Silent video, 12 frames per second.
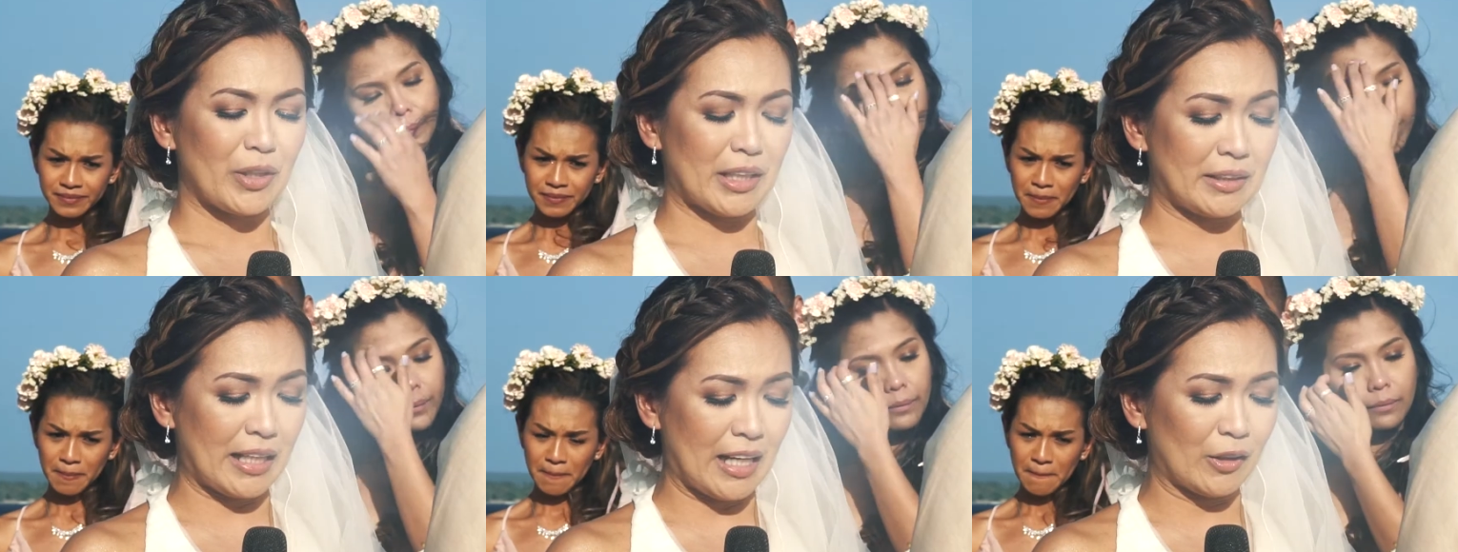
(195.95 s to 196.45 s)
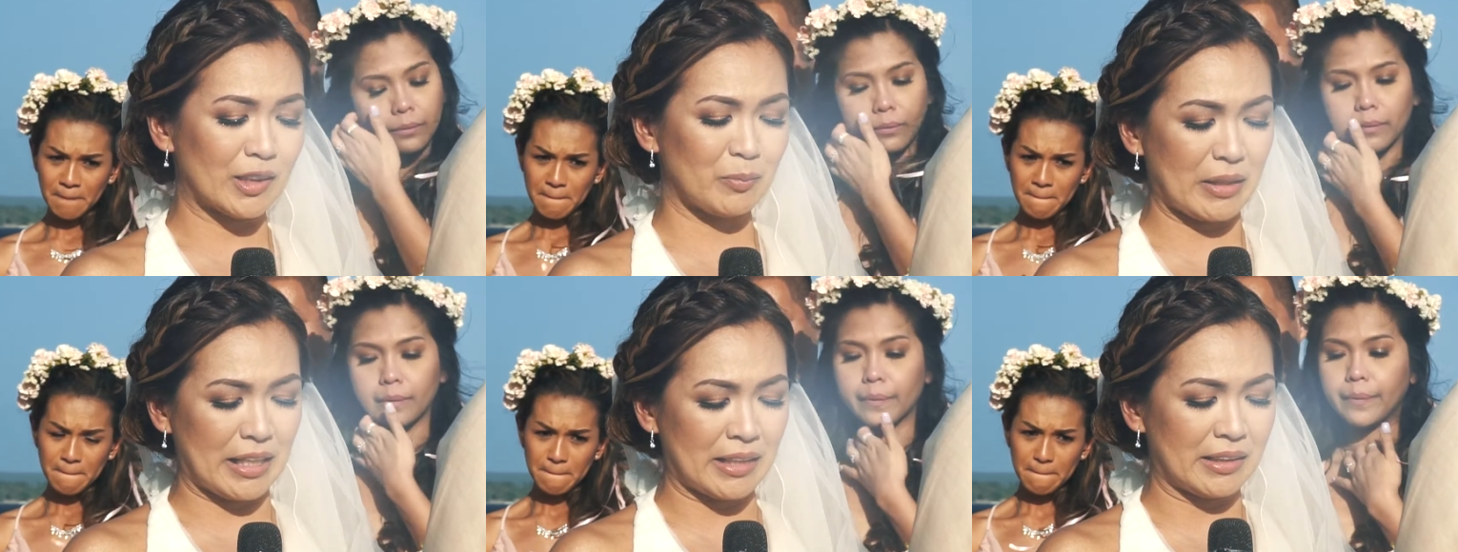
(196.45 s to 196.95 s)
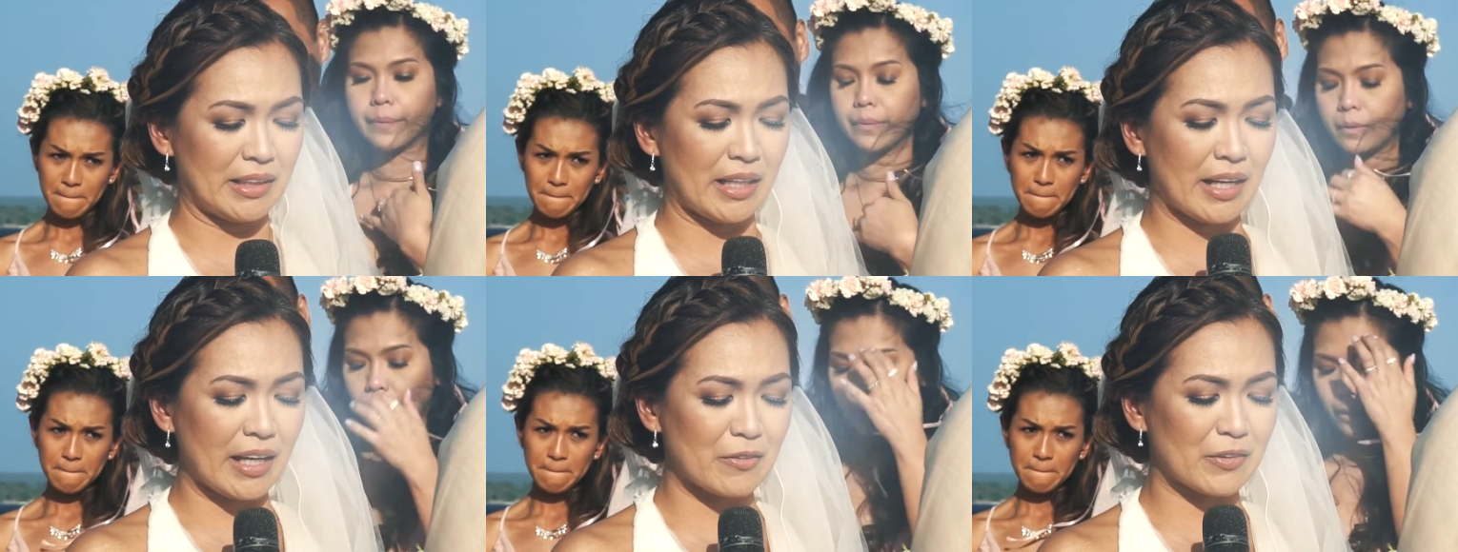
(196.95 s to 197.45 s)
Speaker 1: We can now spend
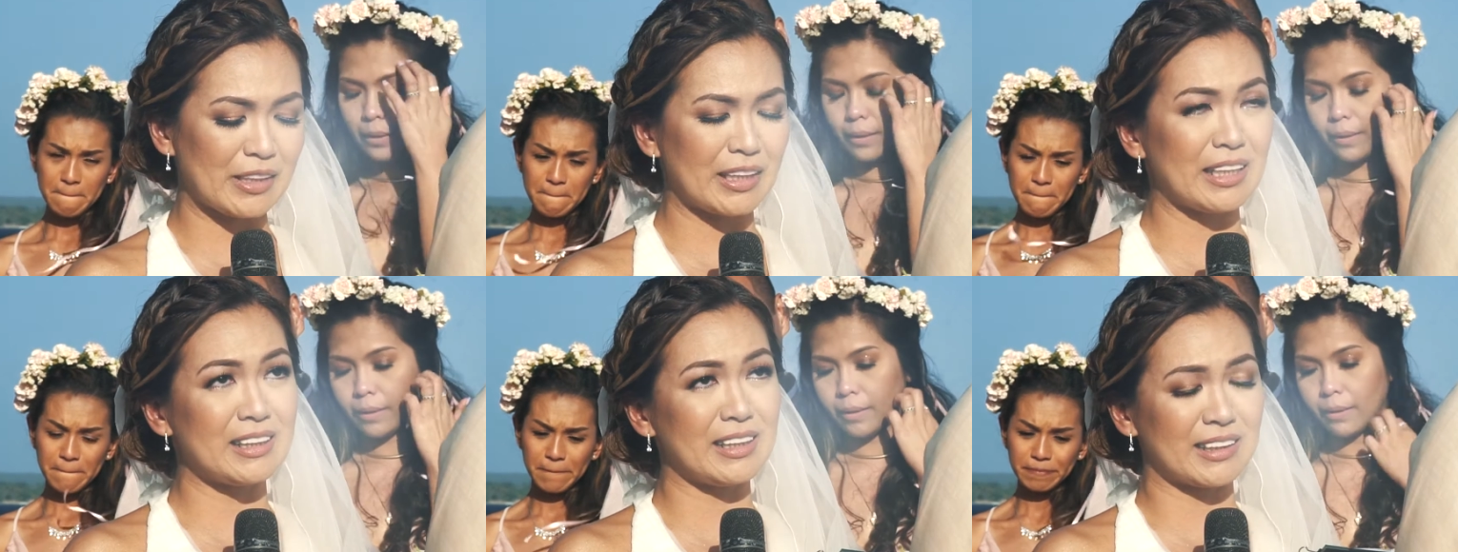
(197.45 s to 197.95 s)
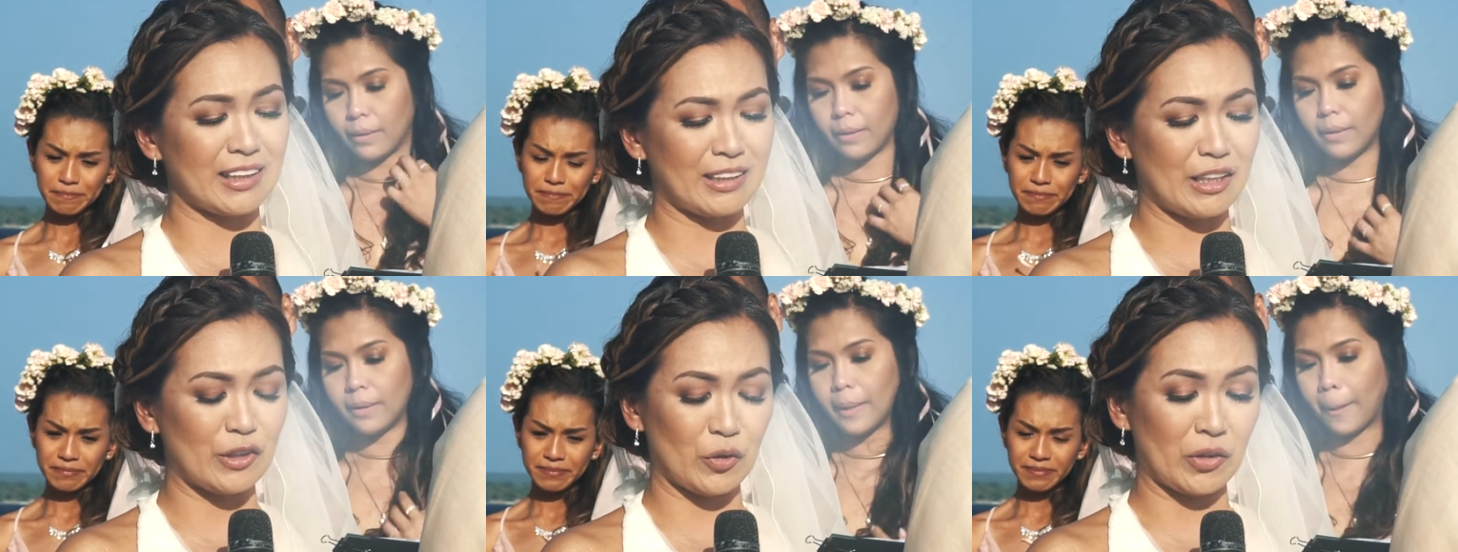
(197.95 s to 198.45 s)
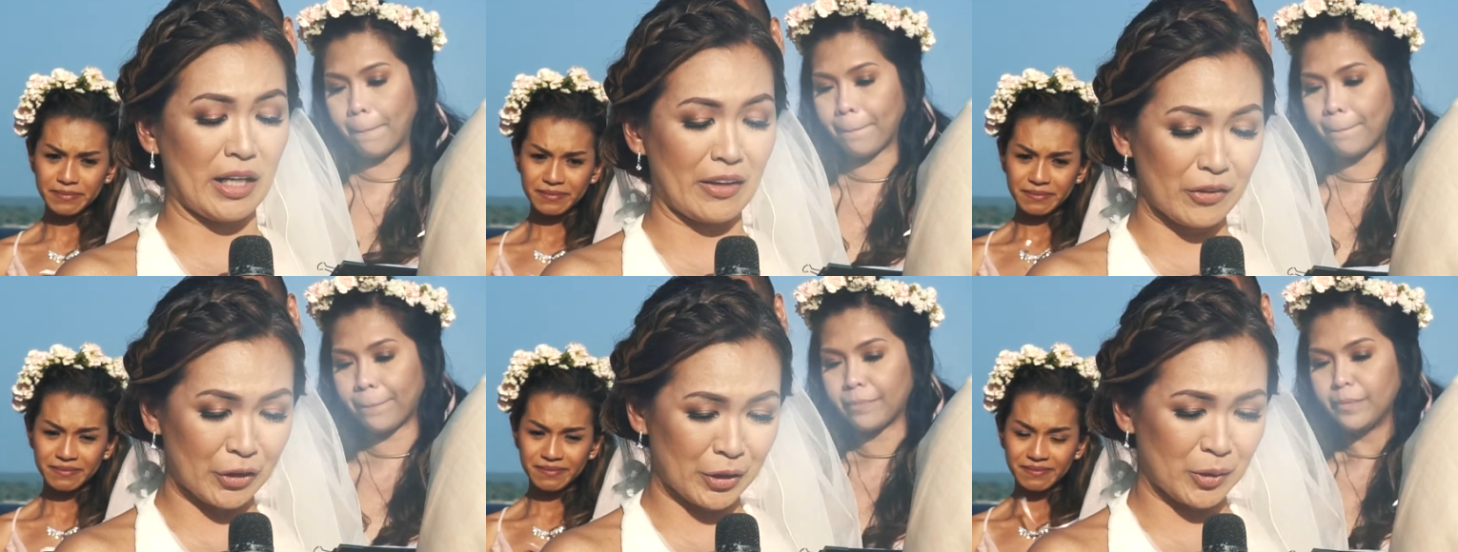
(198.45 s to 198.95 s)
every lazy Sunday
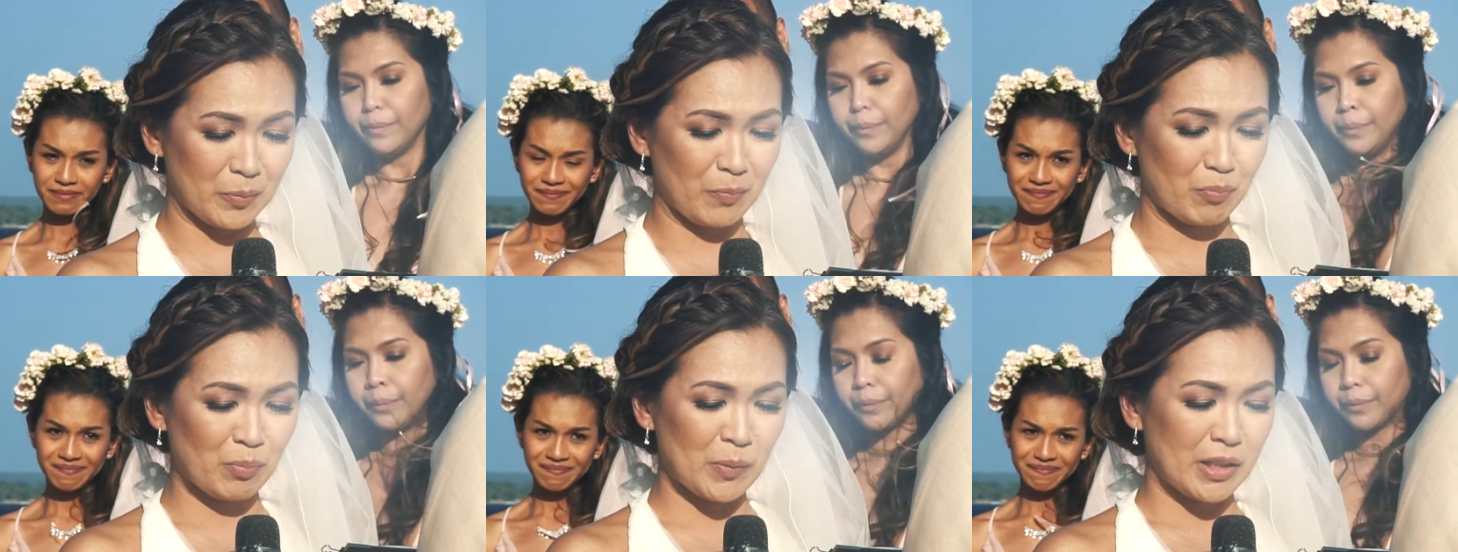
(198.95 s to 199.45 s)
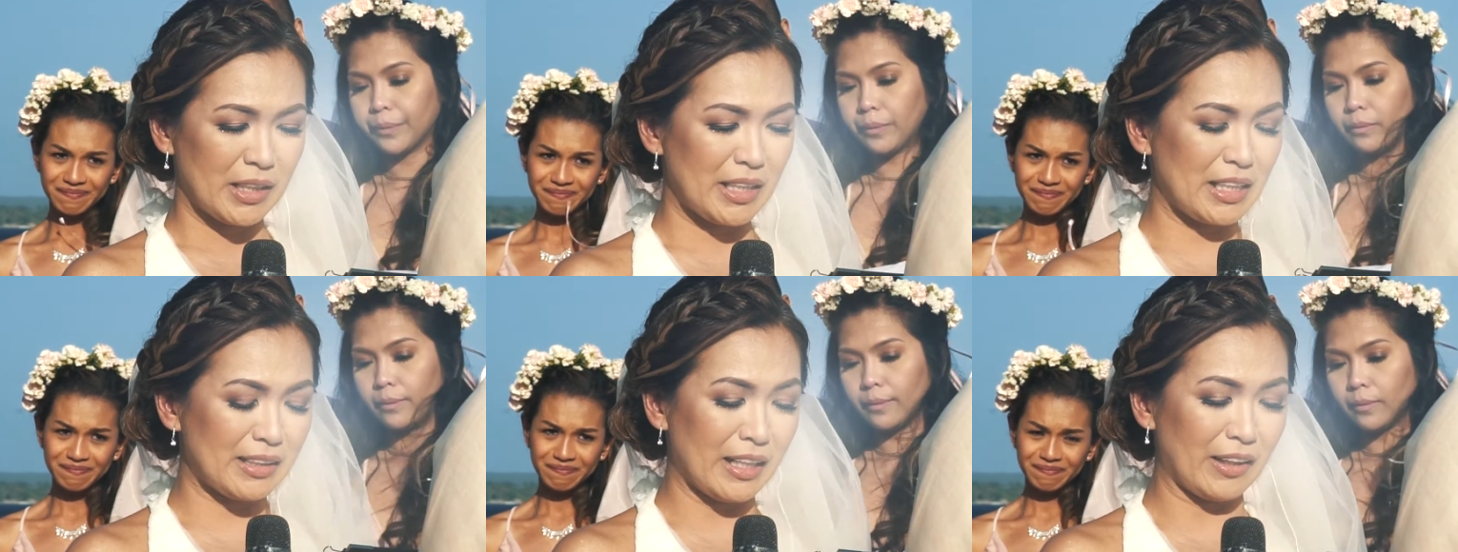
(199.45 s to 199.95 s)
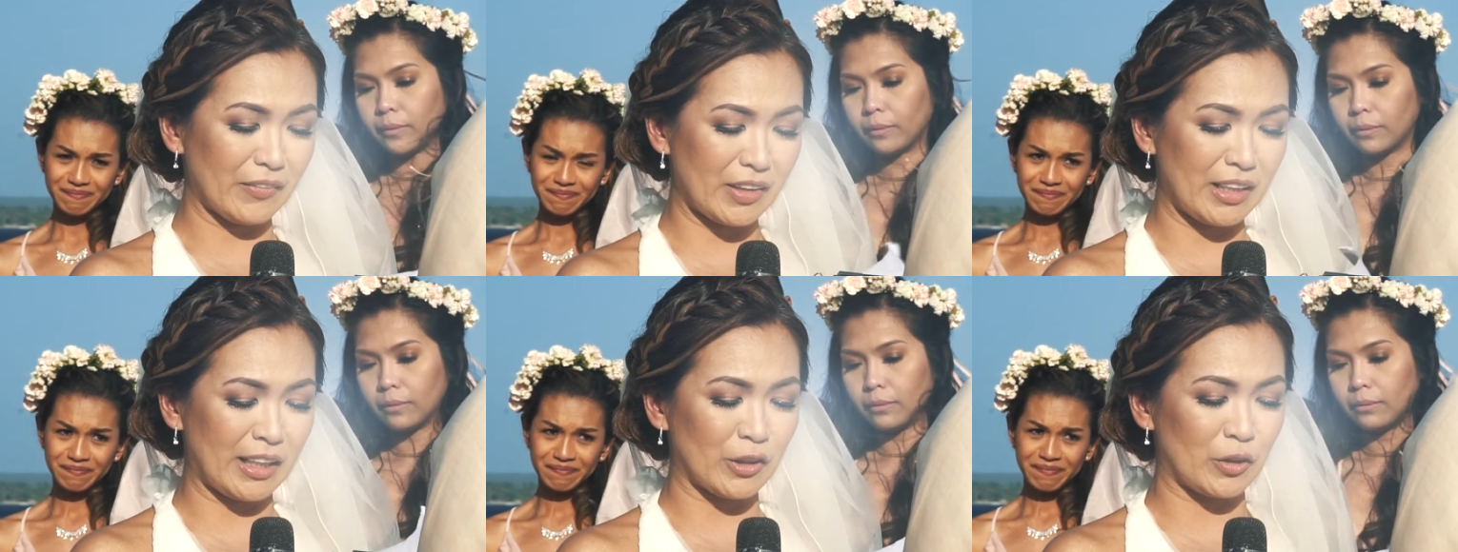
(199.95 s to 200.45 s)
together, eat
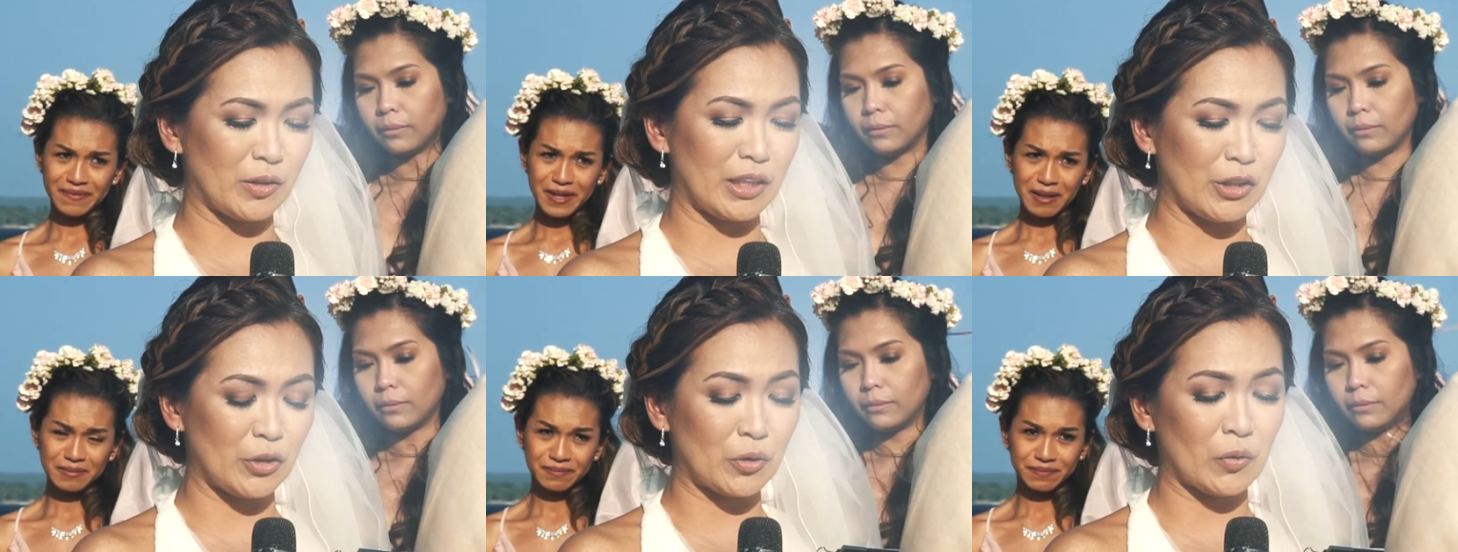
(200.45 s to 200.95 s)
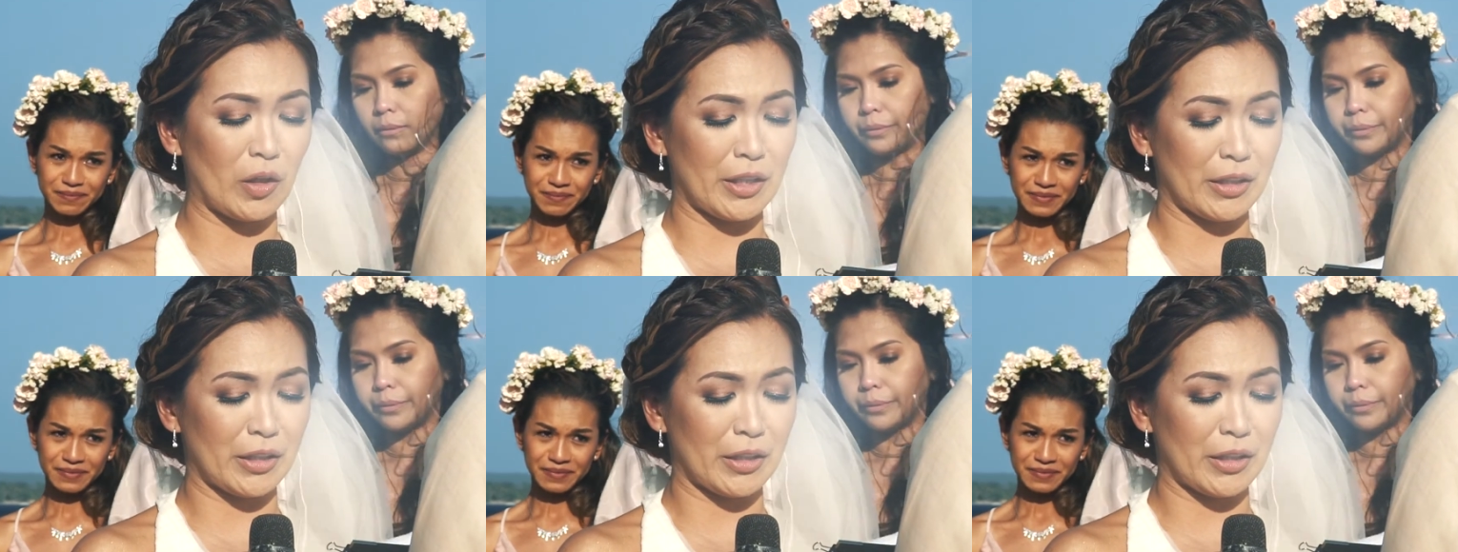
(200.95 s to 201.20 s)
healthy, and continue to